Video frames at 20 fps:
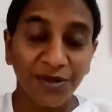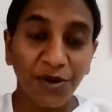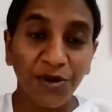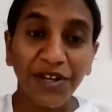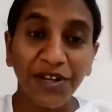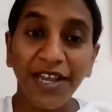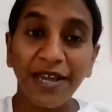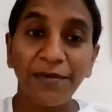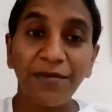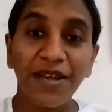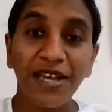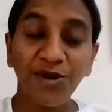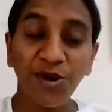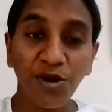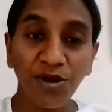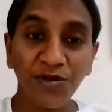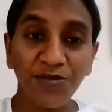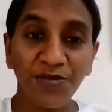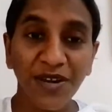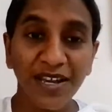Okay, may
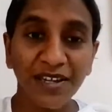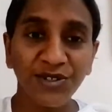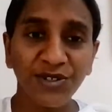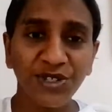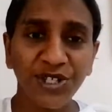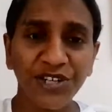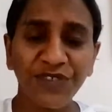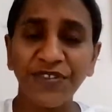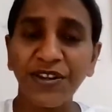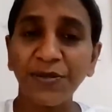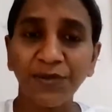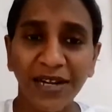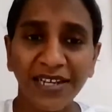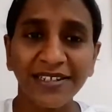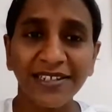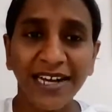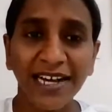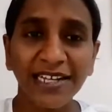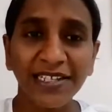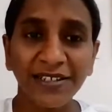not be achieving,
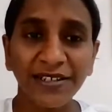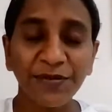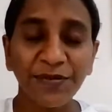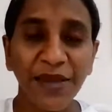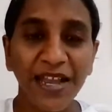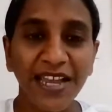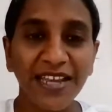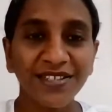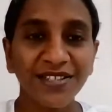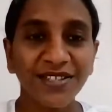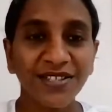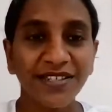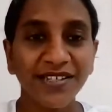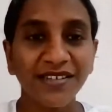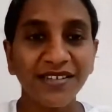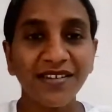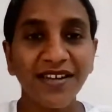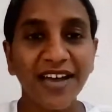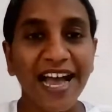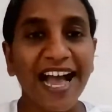but I remain
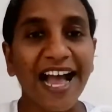still